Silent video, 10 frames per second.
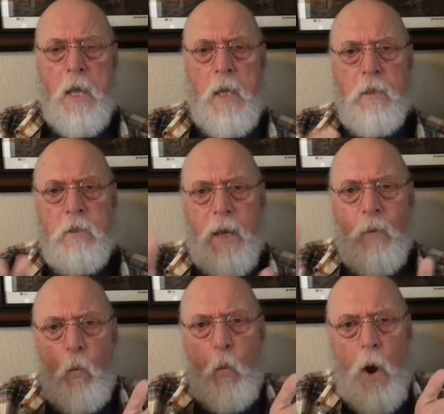is
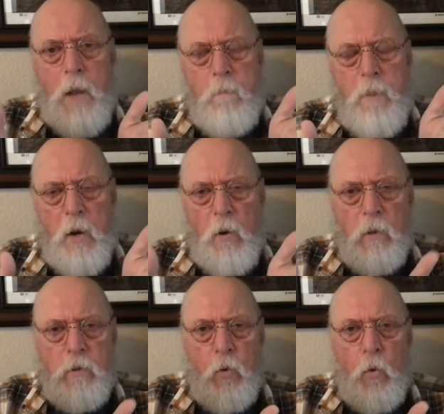that one
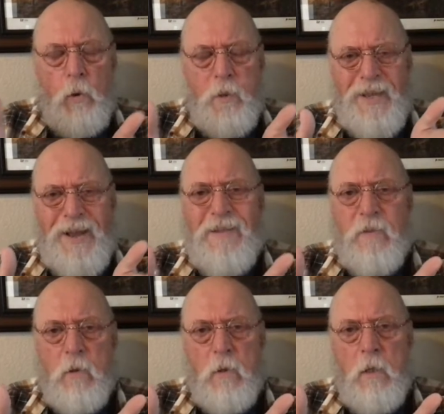parent or the
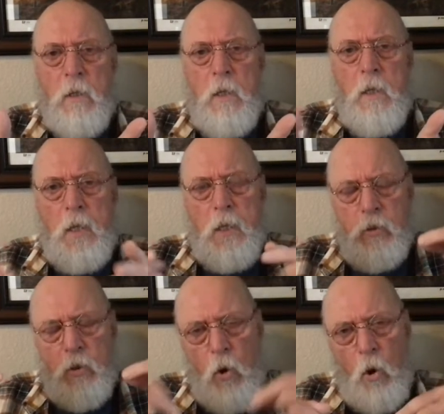other
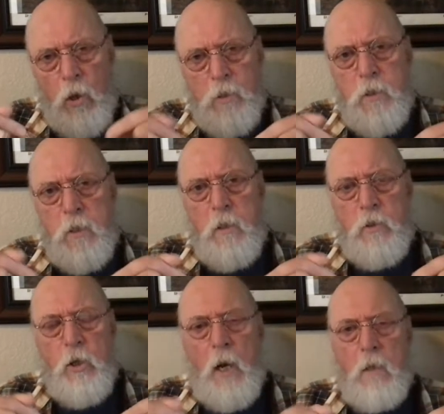is causing the
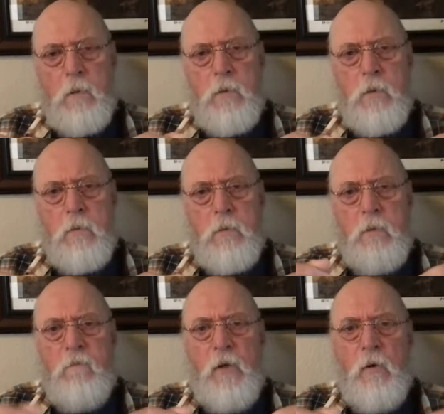child's
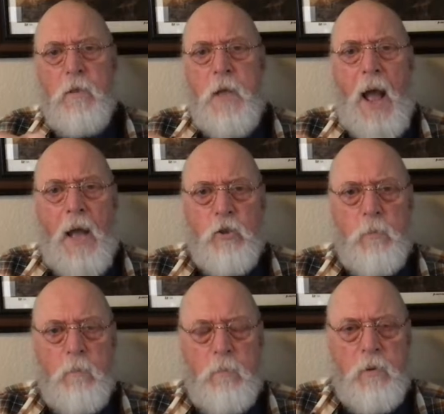severe
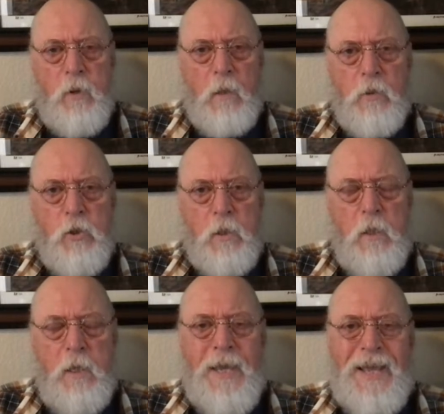attachment pathology.
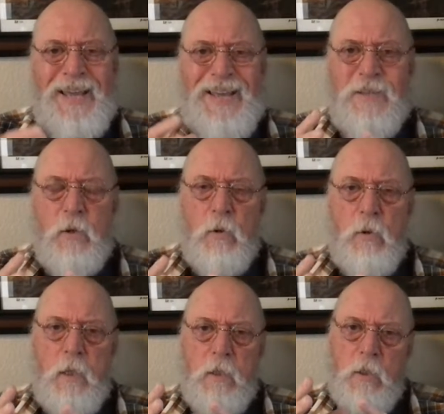
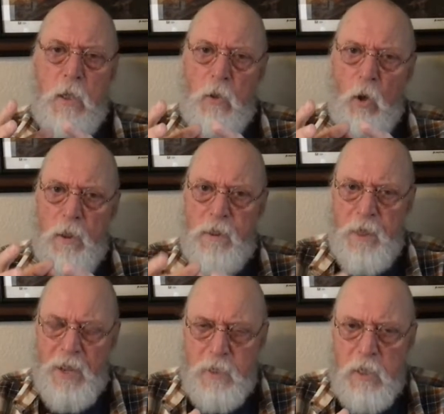Either it's an
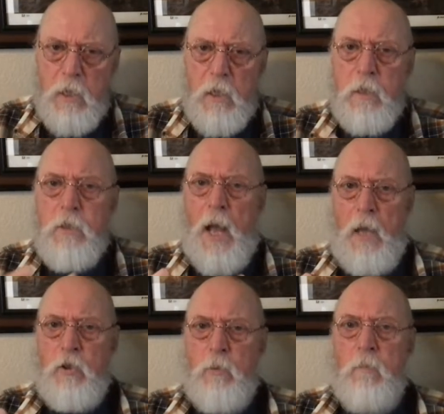authentic
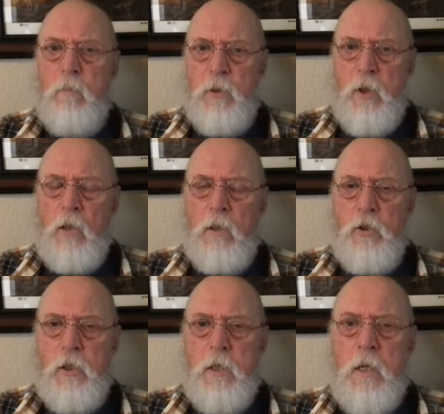attachment
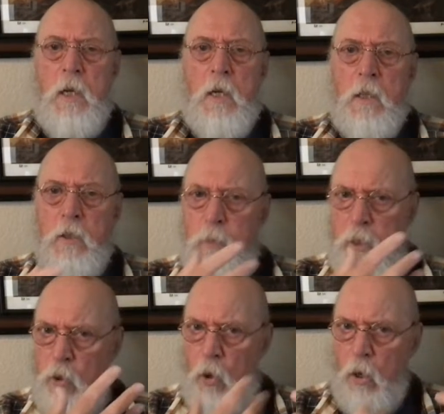pathology that's
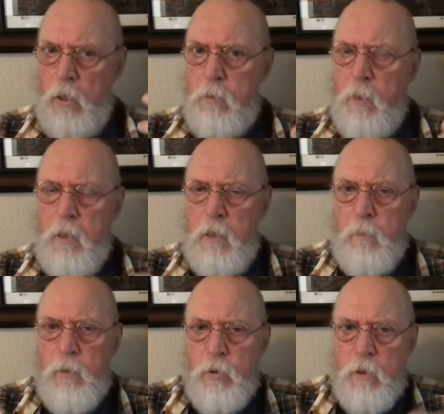being caused by the
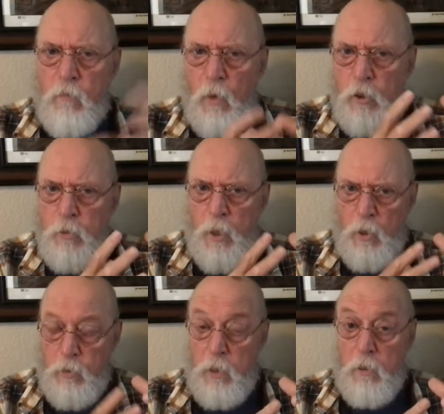abusive range
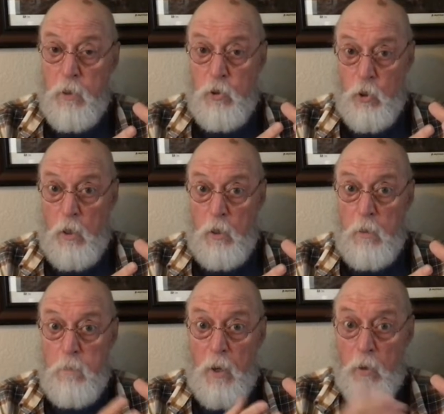parenting of the
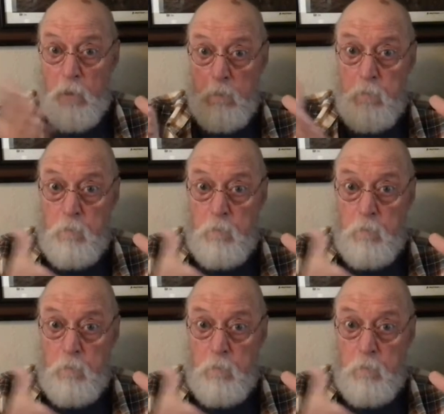targeted parent.